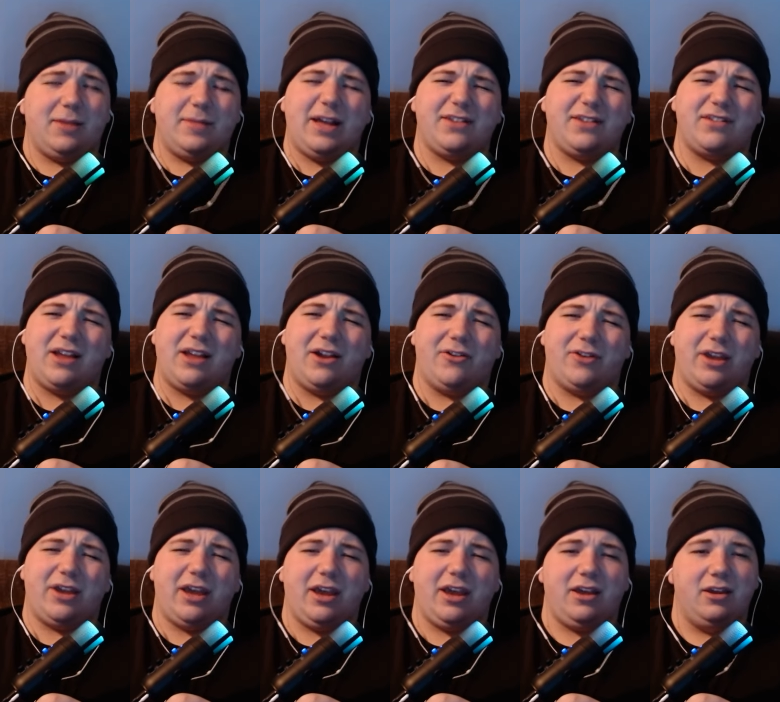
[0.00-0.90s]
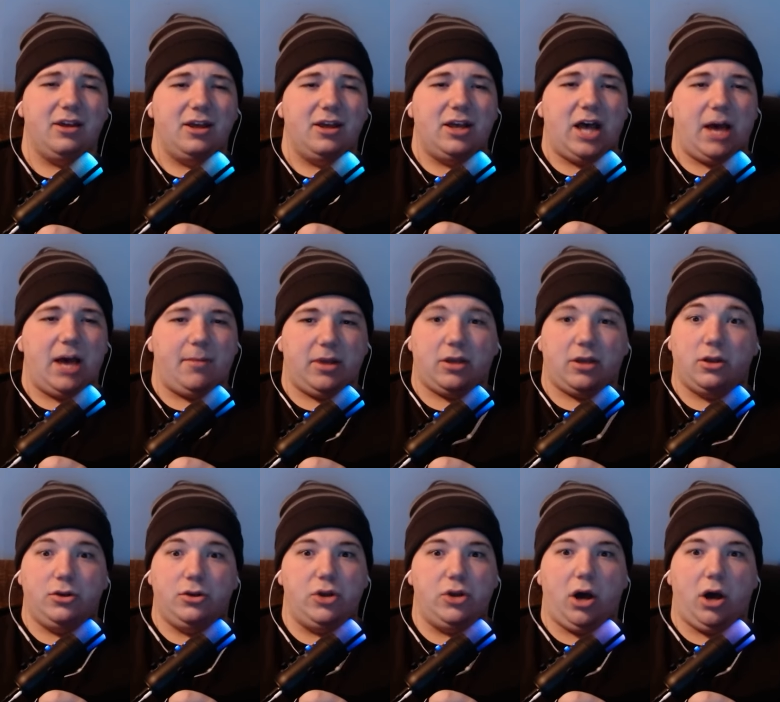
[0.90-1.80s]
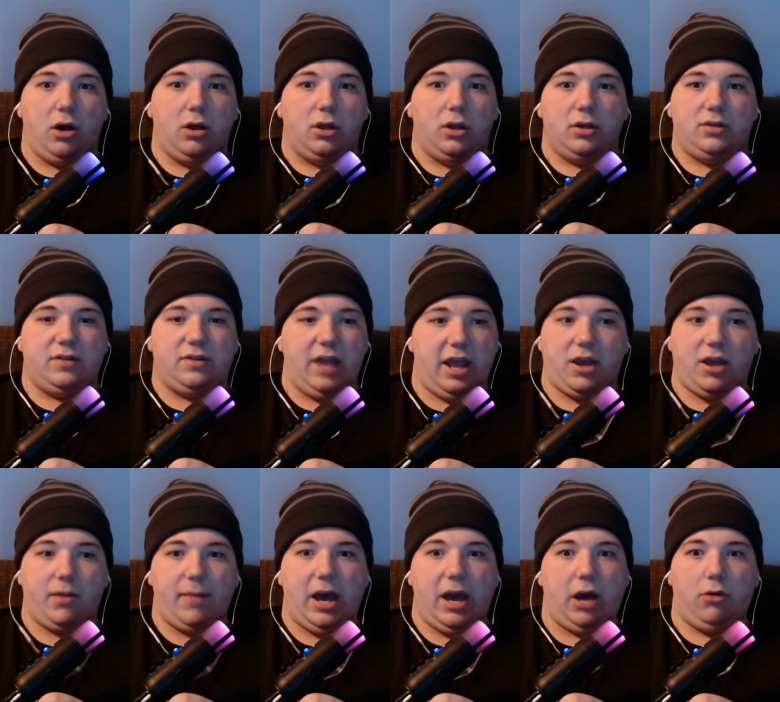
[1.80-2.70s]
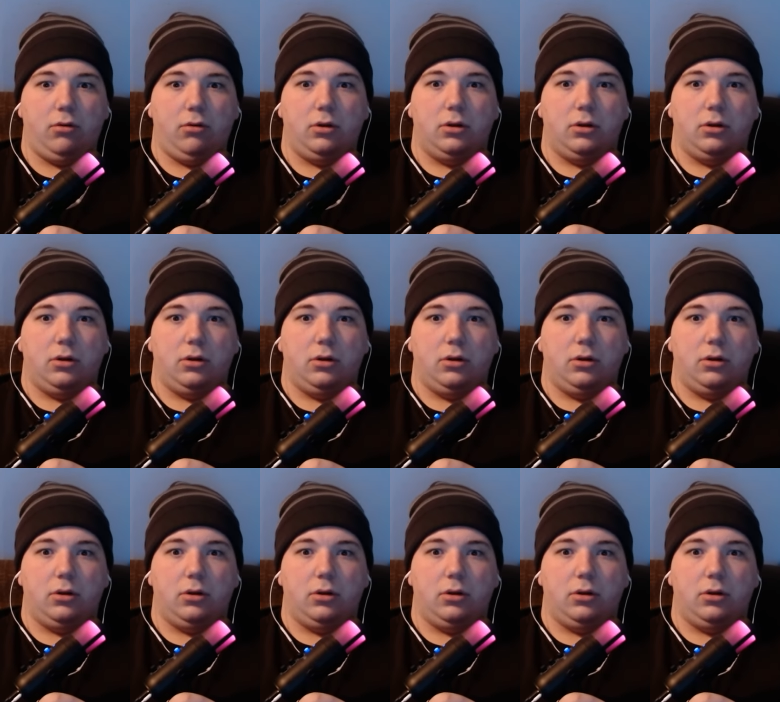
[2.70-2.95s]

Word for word: That's not okay. I'm like, no, take him out.